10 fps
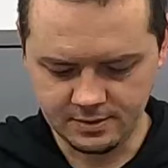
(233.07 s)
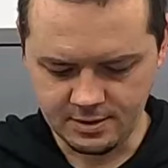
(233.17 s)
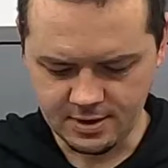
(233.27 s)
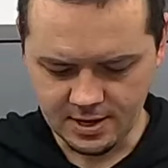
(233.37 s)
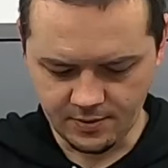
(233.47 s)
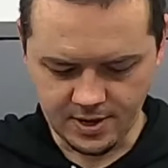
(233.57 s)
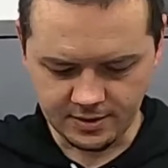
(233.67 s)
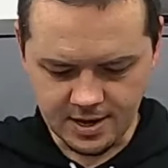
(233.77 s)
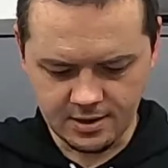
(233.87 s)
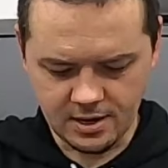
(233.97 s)
All right, now we
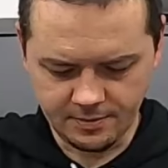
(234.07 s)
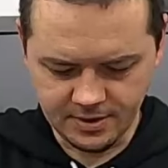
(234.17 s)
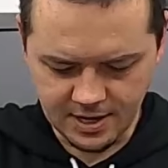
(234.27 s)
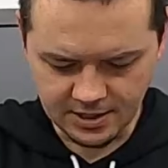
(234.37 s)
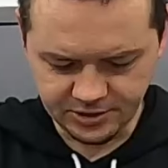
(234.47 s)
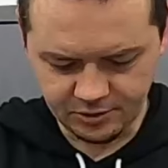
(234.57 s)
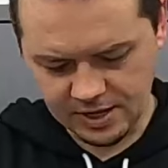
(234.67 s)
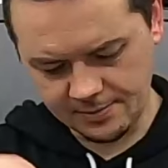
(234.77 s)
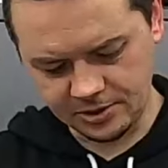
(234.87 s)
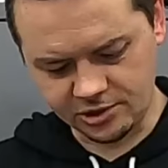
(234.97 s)
got that. I'm gonna actually
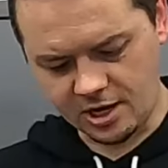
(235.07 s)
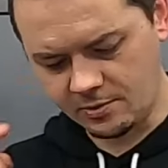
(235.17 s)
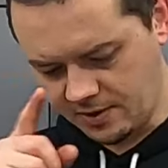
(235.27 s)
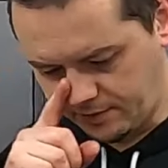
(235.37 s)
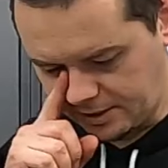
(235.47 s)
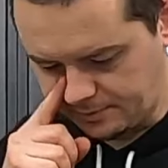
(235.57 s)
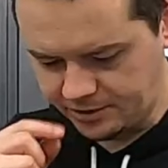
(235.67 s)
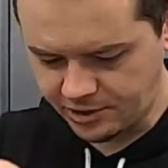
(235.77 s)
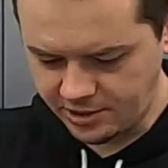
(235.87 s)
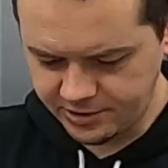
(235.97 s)
grab the Shockwave that's
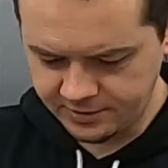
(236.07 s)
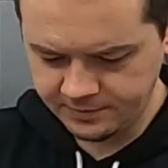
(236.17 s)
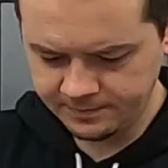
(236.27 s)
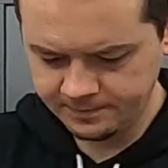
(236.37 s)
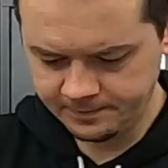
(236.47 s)
been charging.